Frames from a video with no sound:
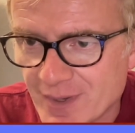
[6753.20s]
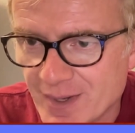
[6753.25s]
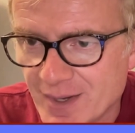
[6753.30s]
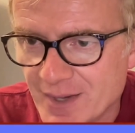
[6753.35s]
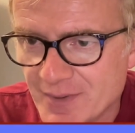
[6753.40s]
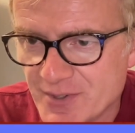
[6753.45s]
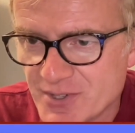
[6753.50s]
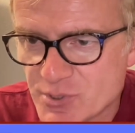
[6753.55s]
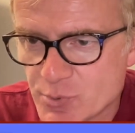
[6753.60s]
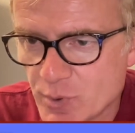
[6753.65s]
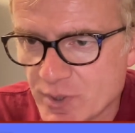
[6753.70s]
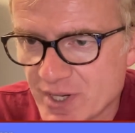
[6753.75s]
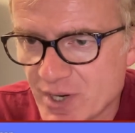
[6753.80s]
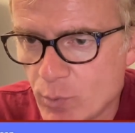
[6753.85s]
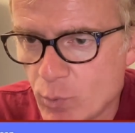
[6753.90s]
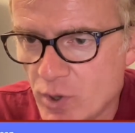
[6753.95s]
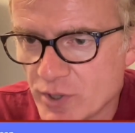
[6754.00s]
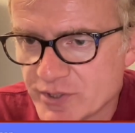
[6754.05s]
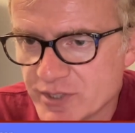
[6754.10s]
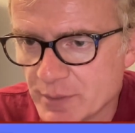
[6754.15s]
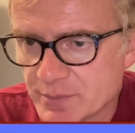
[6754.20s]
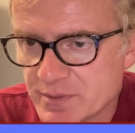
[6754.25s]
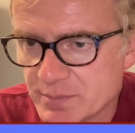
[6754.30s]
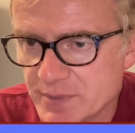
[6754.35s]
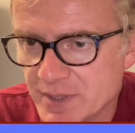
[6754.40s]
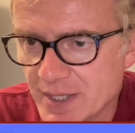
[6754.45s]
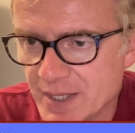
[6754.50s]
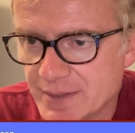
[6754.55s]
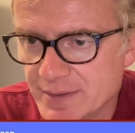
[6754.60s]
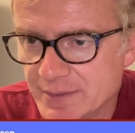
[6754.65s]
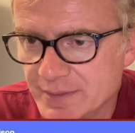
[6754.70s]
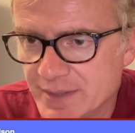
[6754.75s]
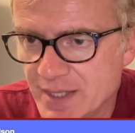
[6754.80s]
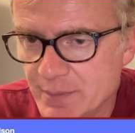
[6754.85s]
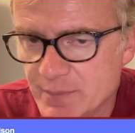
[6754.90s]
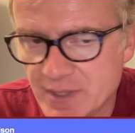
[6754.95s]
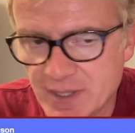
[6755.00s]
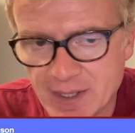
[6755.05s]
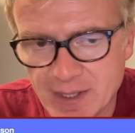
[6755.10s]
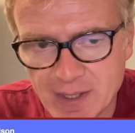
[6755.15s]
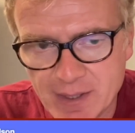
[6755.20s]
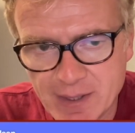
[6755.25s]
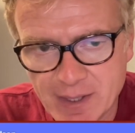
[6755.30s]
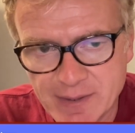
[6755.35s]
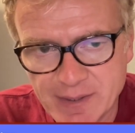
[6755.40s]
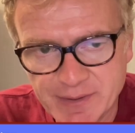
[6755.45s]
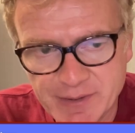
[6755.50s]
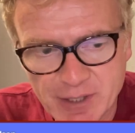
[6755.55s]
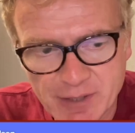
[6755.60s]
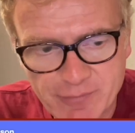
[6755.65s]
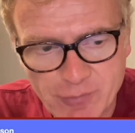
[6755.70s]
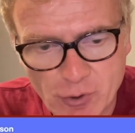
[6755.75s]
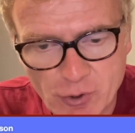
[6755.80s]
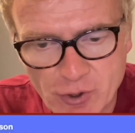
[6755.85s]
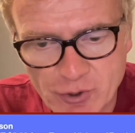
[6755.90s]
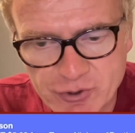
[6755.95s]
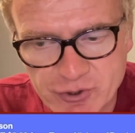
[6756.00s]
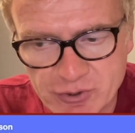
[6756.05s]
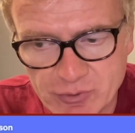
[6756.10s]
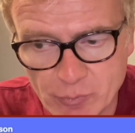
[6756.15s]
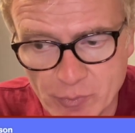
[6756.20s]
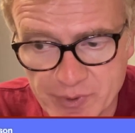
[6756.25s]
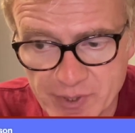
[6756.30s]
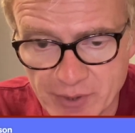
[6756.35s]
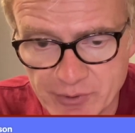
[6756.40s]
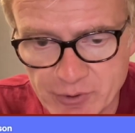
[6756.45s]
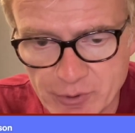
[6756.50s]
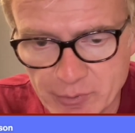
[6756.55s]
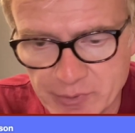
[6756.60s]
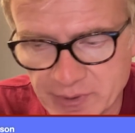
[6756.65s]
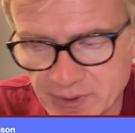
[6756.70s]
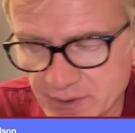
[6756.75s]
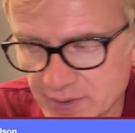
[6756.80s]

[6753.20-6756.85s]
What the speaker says: And then this one guy walked up to me and he gave me an idea for a cartoon without knowing